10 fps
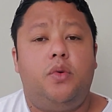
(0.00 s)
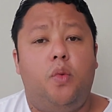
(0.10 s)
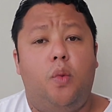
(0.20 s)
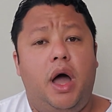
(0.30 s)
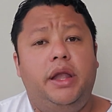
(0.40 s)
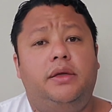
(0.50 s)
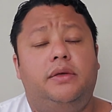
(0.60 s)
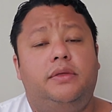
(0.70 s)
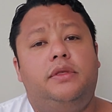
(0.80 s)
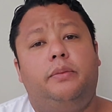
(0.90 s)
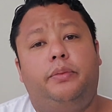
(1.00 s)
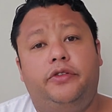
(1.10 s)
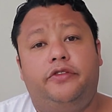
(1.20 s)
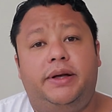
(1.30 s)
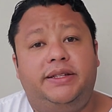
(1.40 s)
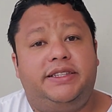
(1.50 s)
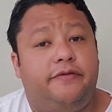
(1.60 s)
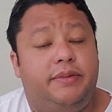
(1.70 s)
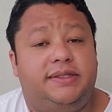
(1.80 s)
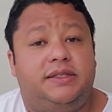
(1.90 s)
One, the improvement of
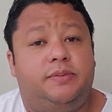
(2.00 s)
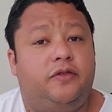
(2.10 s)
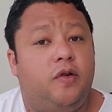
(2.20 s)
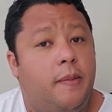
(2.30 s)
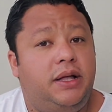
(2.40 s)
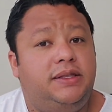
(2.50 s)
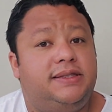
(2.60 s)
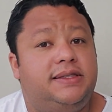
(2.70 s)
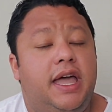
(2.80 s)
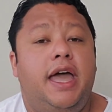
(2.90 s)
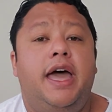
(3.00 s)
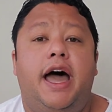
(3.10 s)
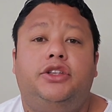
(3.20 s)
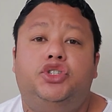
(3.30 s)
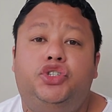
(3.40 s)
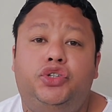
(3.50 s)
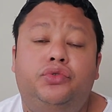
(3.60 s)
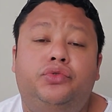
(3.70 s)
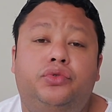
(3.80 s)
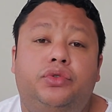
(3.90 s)
business performance, and
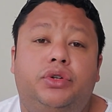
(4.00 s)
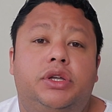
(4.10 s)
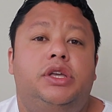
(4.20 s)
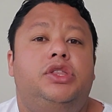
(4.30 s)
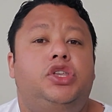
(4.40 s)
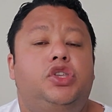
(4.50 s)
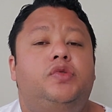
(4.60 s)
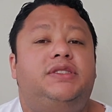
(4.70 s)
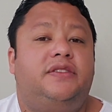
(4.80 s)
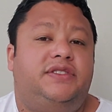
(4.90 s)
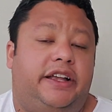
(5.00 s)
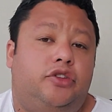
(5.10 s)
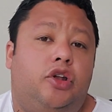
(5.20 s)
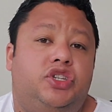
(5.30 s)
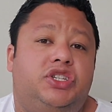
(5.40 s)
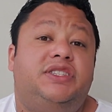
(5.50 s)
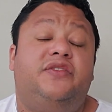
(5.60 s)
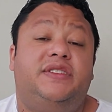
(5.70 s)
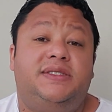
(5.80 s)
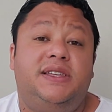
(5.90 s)
two, the use of technology to
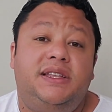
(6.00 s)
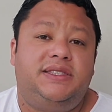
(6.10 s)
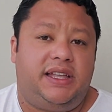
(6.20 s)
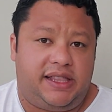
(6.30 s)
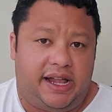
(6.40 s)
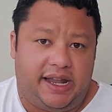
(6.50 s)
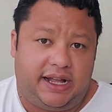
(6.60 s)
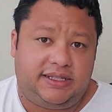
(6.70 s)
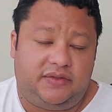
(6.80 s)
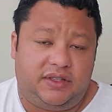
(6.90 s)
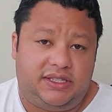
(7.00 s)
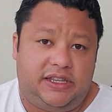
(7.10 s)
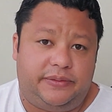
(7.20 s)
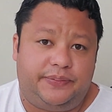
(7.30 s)
facilitate that activity.